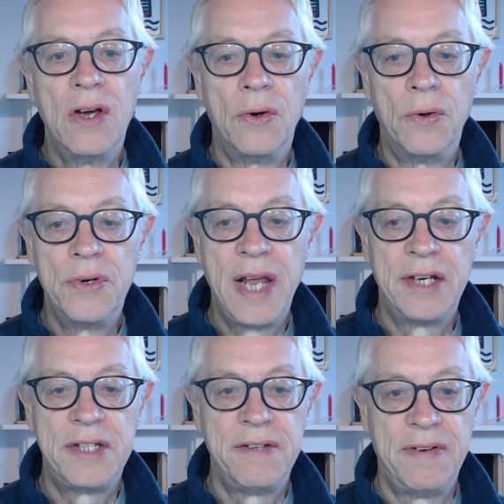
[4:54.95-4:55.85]
or
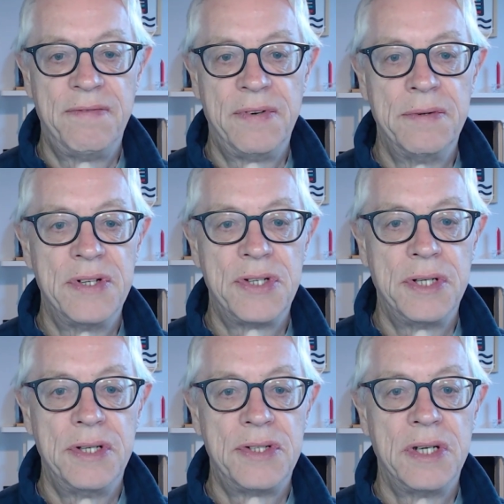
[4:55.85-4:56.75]
negative
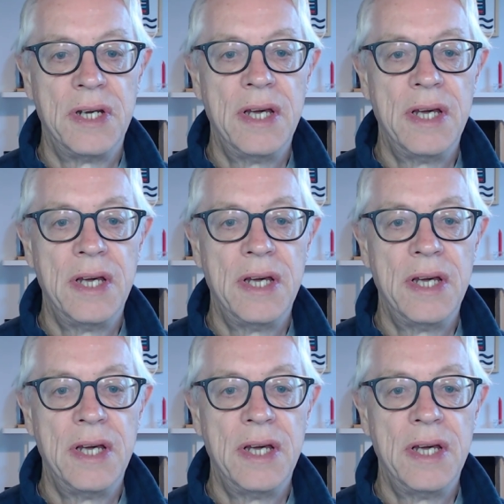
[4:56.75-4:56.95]
influences.